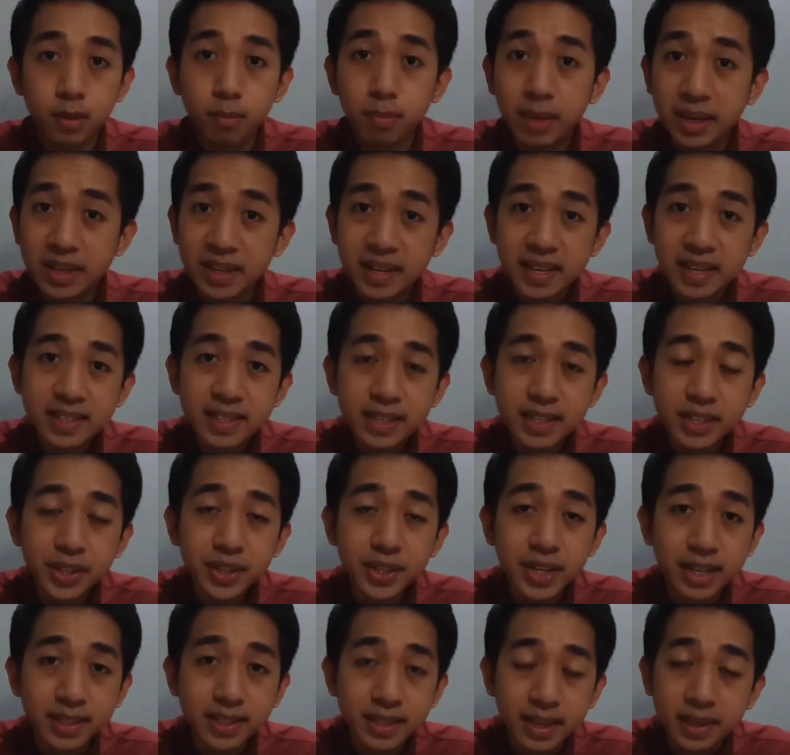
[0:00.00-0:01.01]
Mag-research
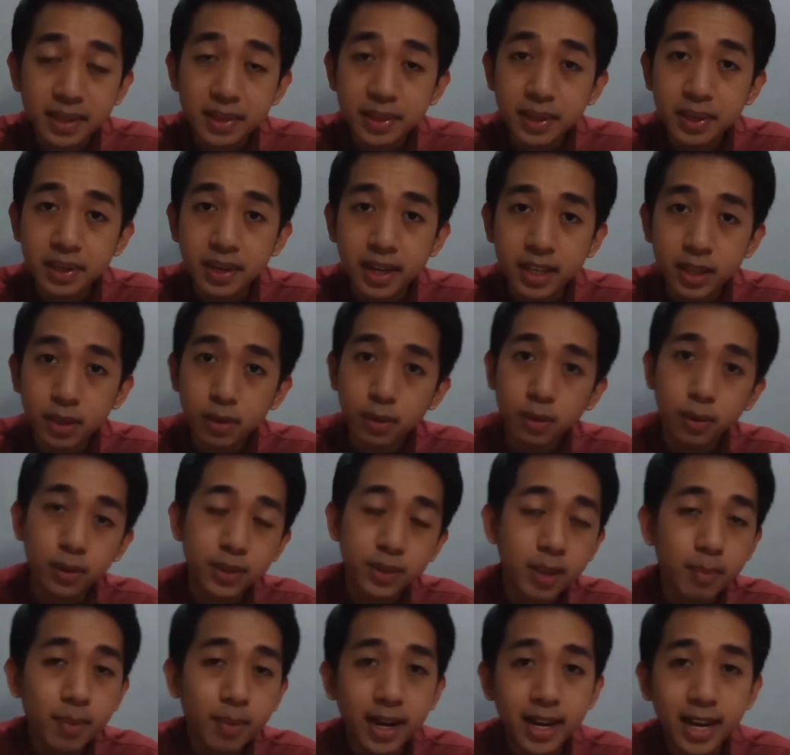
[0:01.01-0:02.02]
ka sa internet
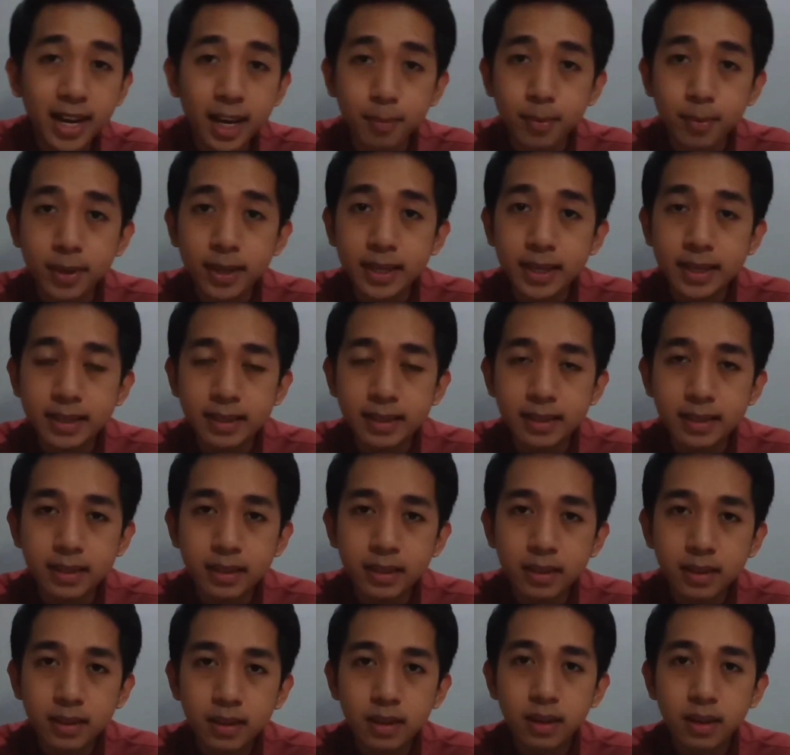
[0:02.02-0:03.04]
or sa mga libraries.
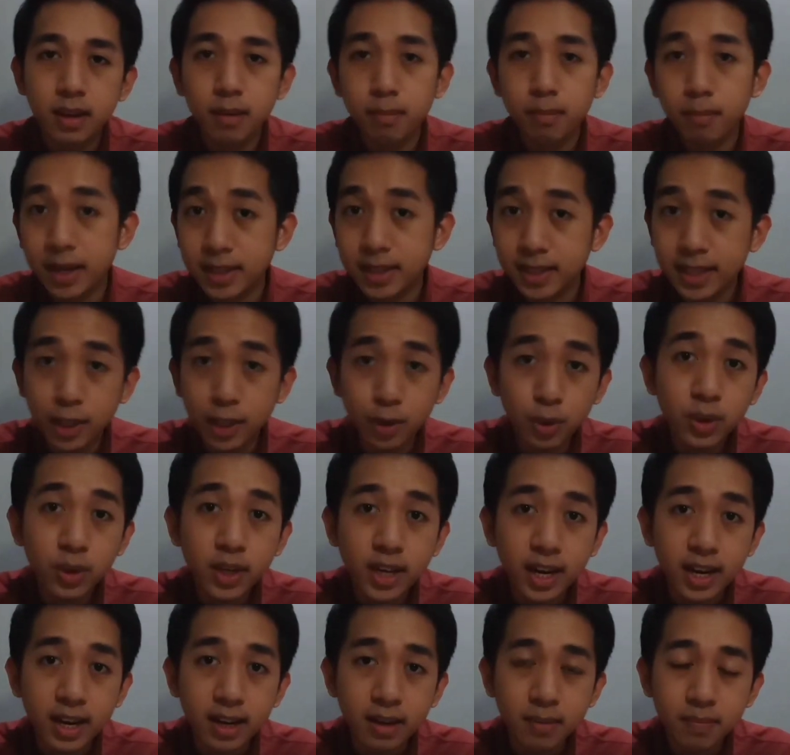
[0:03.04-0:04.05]
Magtanong
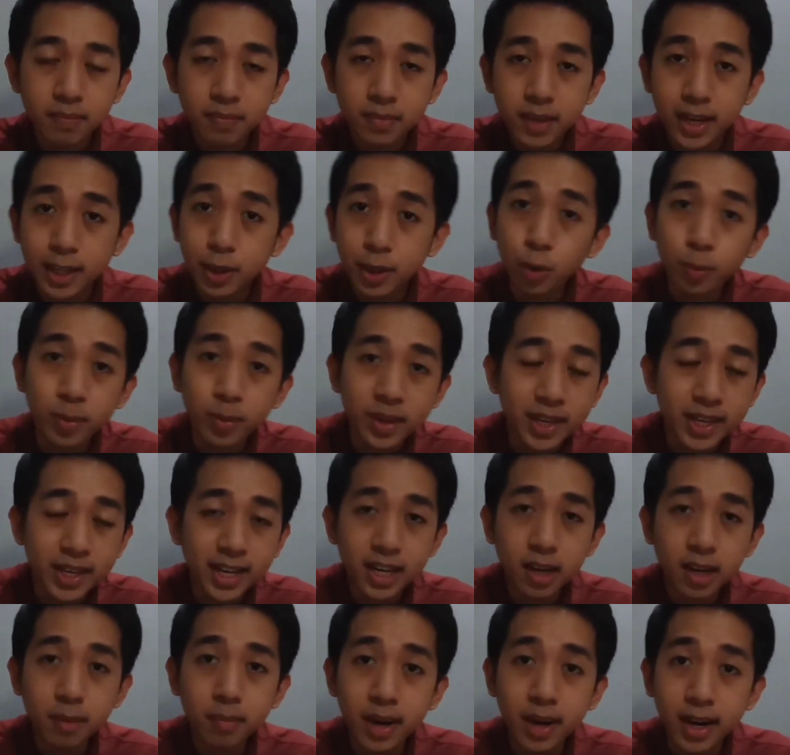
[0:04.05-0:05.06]
ka at humingi
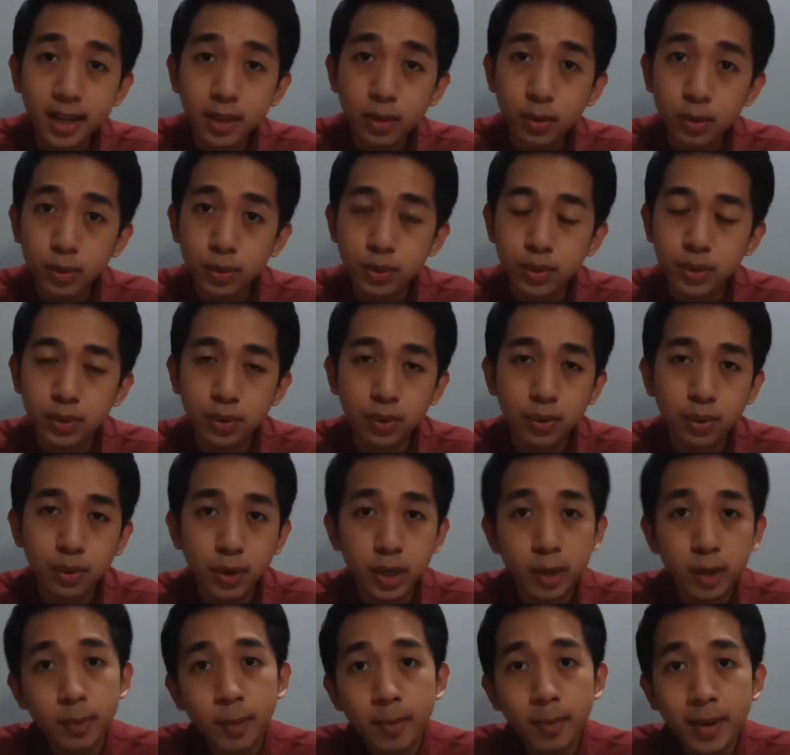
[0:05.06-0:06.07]
ka ng mga notes
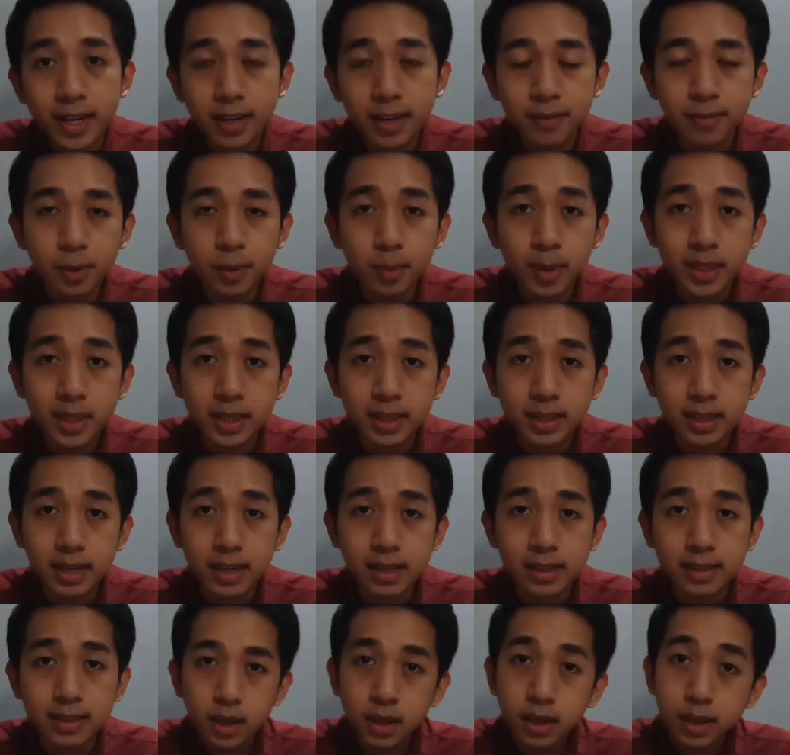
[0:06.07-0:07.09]
or iba pang review
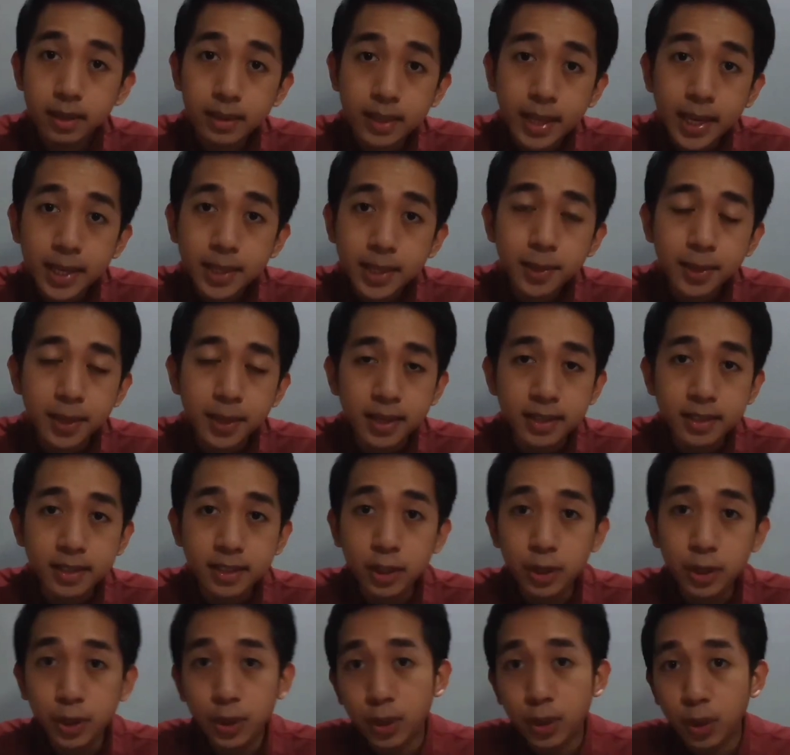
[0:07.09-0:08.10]
materials. Take
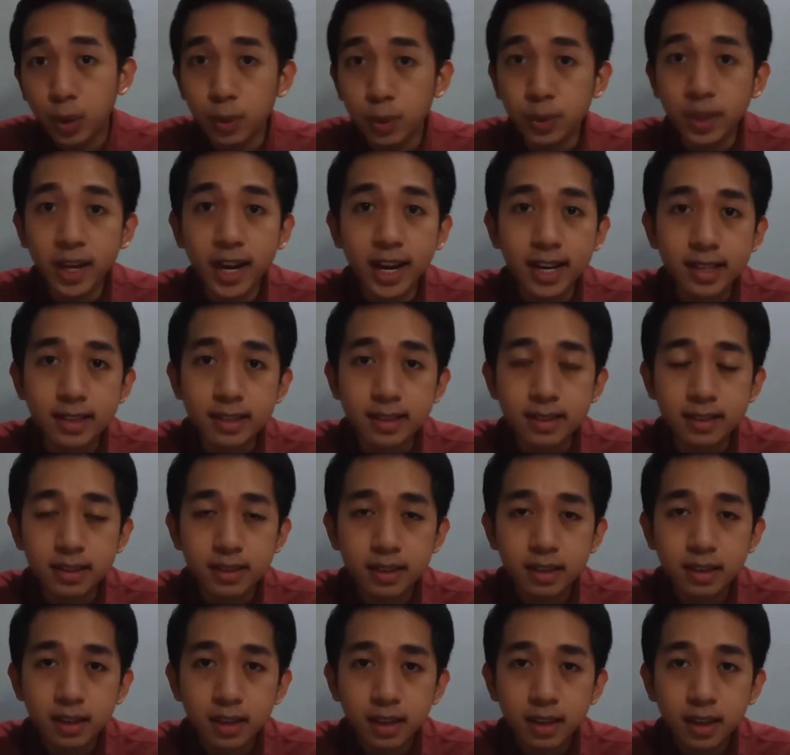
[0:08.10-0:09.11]
things into your own
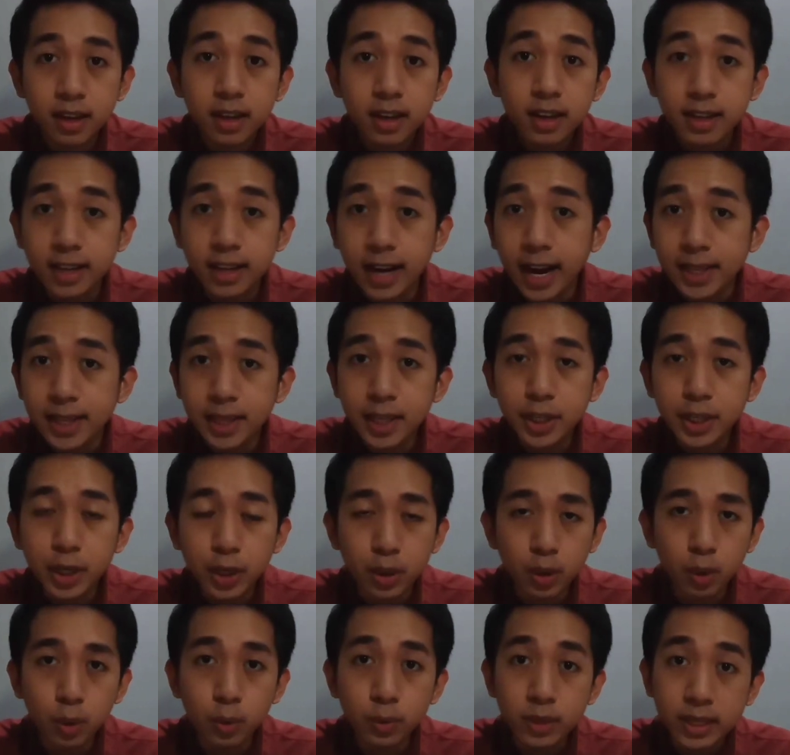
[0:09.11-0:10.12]
hands. Gather
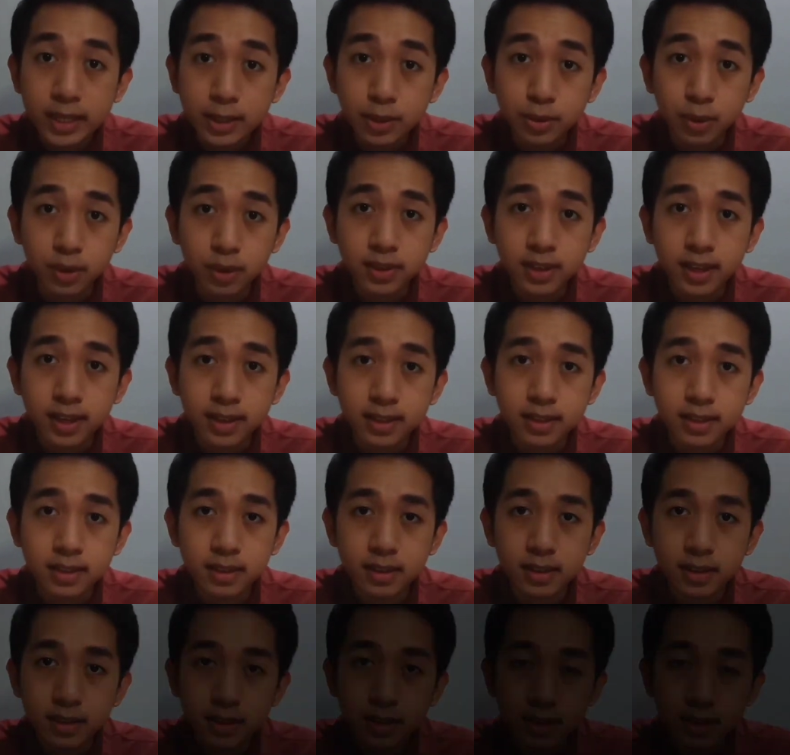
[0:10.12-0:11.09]
your own resources.